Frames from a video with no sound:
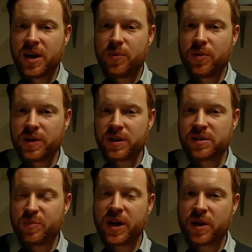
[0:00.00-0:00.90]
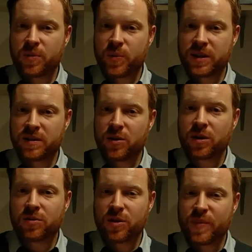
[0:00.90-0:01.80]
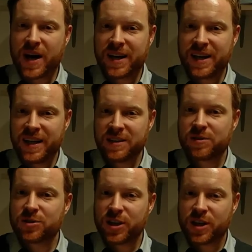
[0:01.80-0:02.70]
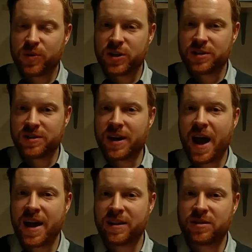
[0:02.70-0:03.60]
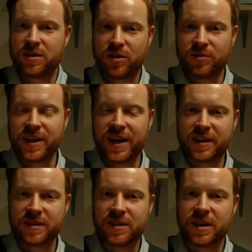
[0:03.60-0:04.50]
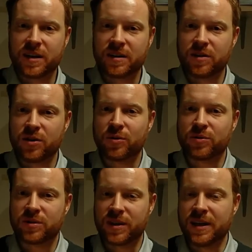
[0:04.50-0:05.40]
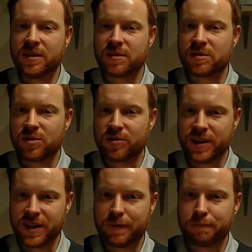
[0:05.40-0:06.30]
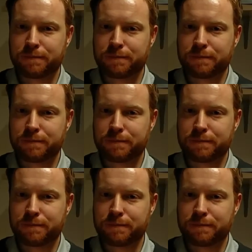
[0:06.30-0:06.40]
We were speaking with Dr. Brane Leskosek, which is the head of the Elixir node in Slovenia.